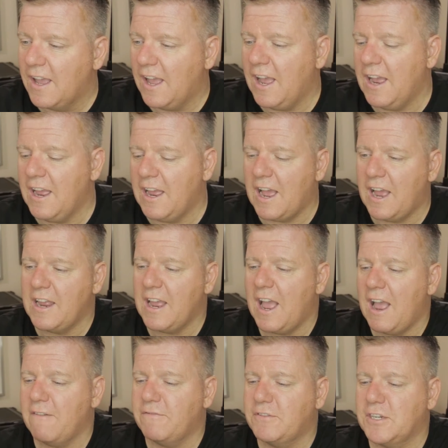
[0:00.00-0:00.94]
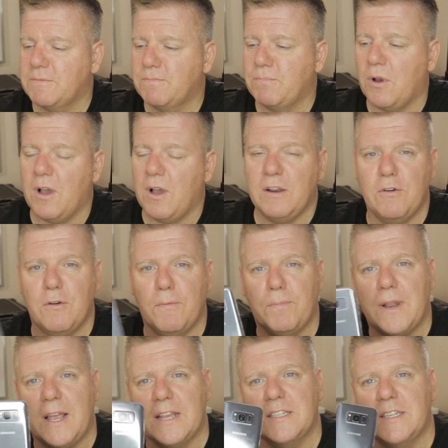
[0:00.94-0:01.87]
I have just bought a little
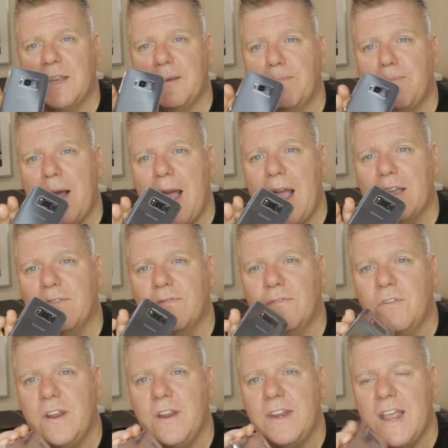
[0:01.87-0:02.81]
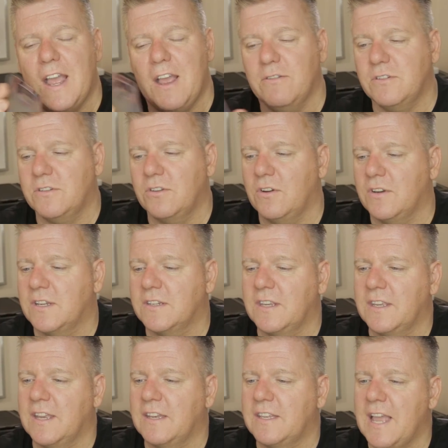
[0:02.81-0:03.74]
plastic back for it now so it
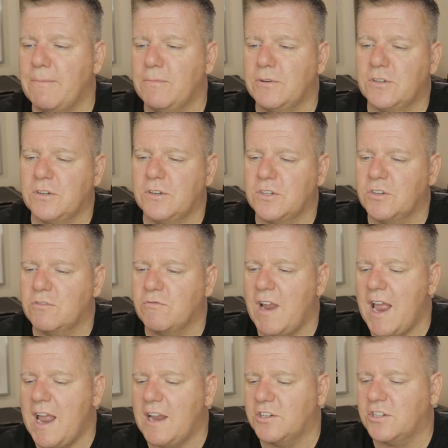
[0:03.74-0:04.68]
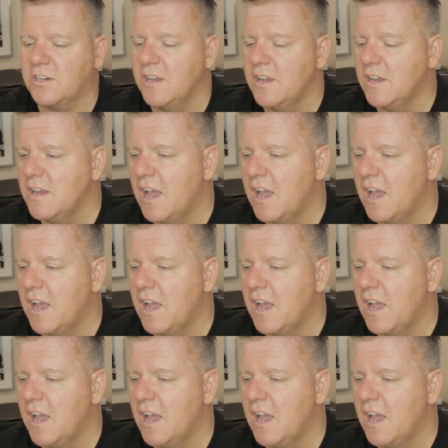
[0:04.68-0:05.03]
doesn't get damaged or scratched.